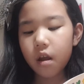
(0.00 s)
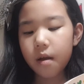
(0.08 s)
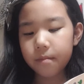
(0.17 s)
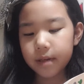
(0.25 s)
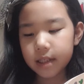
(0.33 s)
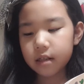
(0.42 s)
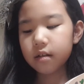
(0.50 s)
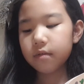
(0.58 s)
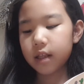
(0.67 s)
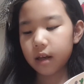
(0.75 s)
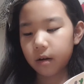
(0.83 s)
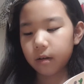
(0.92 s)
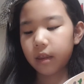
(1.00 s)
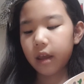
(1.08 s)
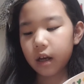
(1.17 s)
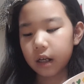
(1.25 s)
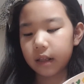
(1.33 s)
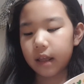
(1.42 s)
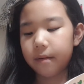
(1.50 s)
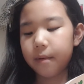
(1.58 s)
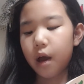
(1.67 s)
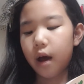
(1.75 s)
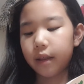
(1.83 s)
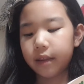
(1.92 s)
Mr. Tickle tickled him
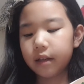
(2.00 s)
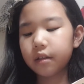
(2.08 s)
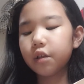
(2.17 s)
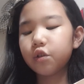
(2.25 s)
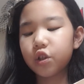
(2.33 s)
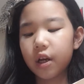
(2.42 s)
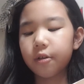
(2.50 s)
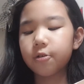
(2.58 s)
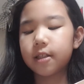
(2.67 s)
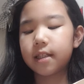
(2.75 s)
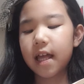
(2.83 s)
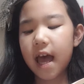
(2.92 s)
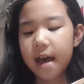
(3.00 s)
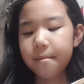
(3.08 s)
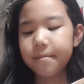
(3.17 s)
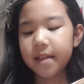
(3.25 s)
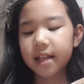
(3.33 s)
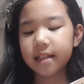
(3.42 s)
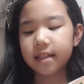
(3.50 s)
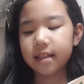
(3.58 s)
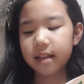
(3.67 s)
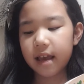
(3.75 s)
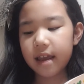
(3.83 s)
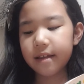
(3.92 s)
until the train was 10 minutes
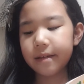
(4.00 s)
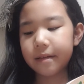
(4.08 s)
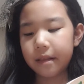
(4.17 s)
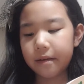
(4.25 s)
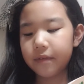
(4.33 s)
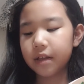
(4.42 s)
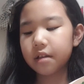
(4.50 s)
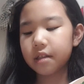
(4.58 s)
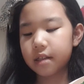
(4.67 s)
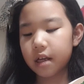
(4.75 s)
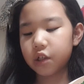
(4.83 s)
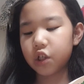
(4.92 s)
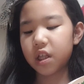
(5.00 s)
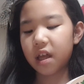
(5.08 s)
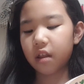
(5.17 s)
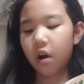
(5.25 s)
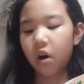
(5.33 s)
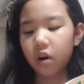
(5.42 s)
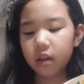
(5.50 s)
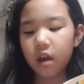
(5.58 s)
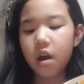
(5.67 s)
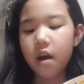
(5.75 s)
late leaving the station and all the